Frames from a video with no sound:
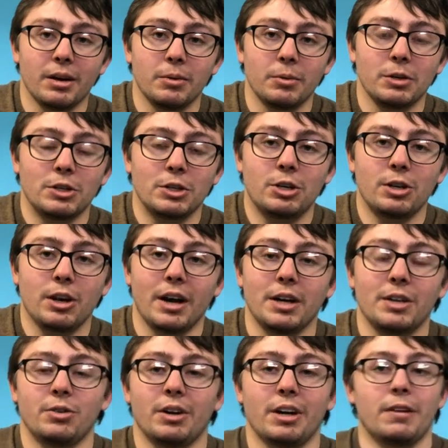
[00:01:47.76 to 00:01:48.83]
which
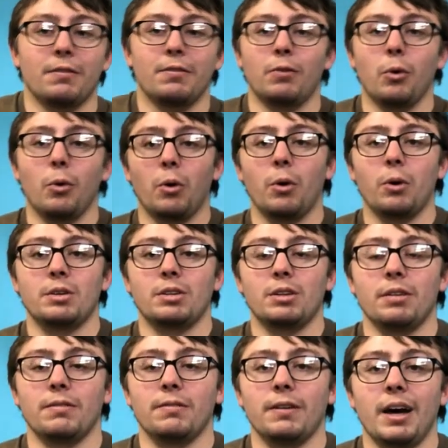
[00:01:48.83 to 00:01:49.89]
I drink 4
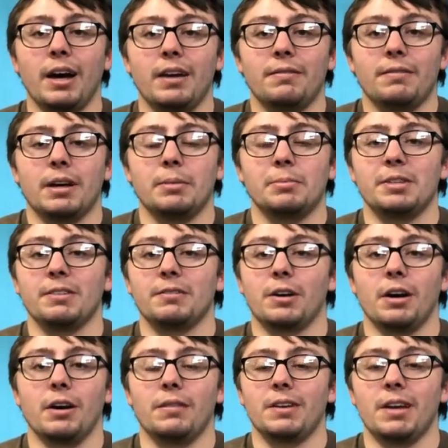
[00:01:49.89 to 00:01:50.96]
to 5 cups of
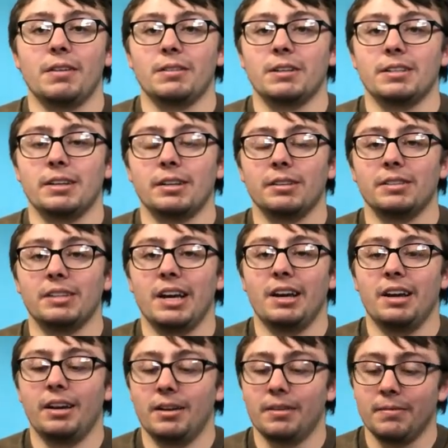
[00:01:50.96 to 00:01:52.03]
coffee every single
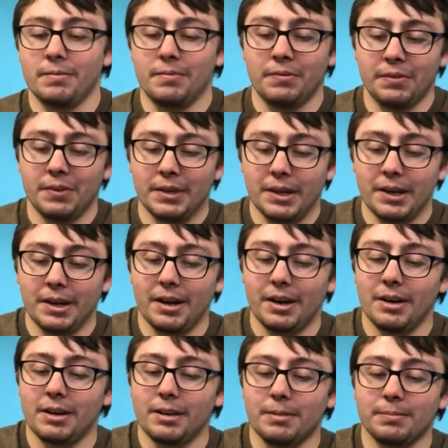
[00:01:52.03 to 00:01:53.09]
day.
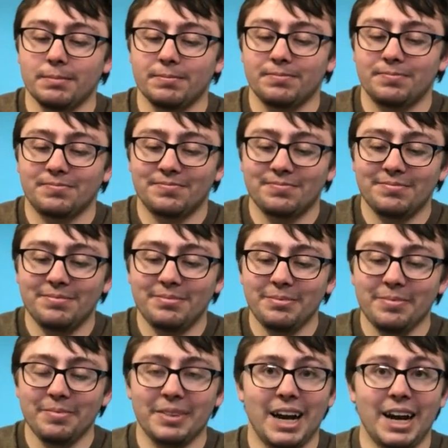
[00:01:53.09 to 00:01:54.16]
I
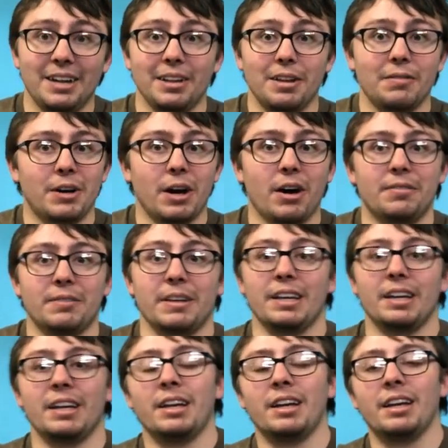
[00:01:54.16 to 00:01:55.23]
love coffee.
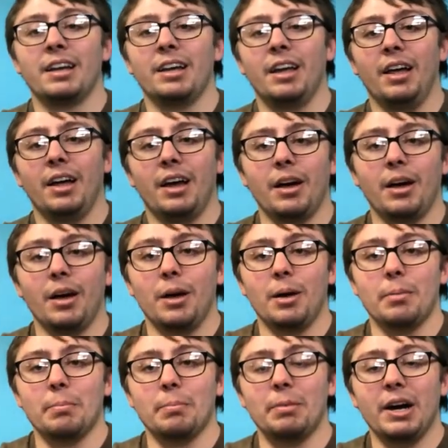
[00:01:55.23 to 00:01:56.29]

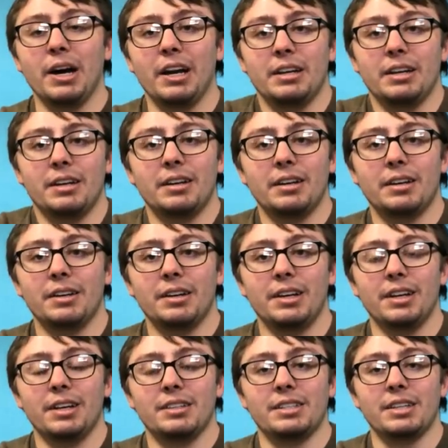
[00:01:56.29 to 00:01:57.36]
But
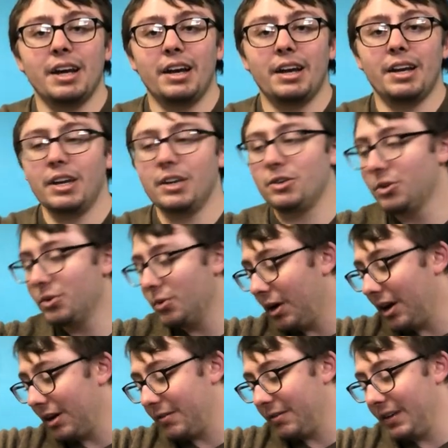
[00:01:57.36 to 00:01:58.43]
it's not a true
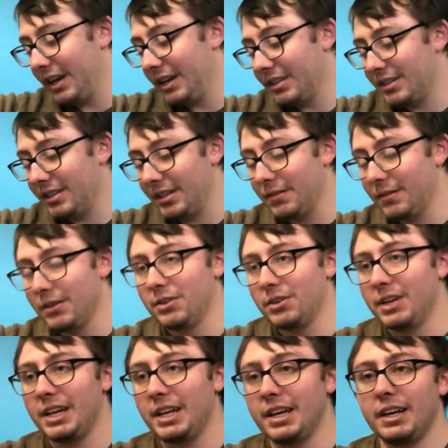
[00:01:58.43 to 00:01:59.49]
water fast if you're
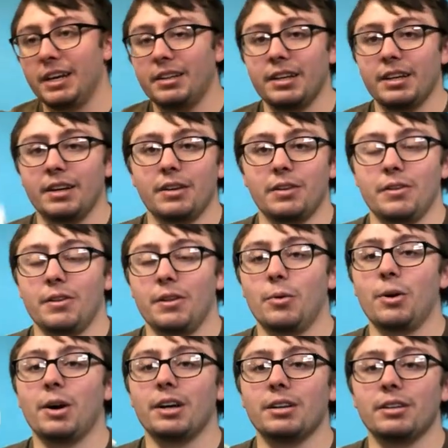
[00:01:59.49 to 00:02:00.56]
drinking anything other than
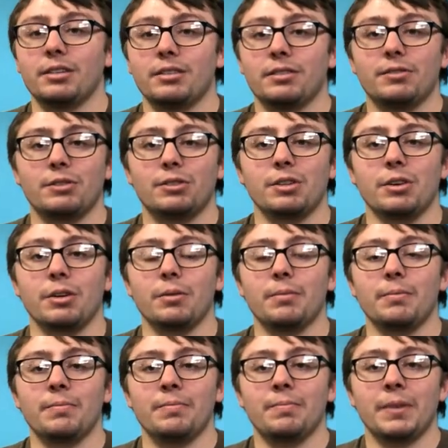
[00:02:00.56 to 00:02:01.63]
water. So,
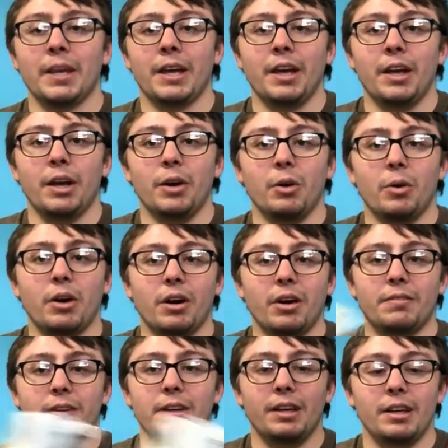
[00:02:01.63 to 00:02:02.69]
no
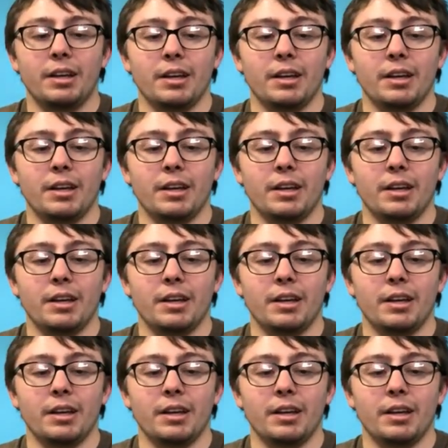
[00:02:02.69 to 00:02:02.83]
coffee.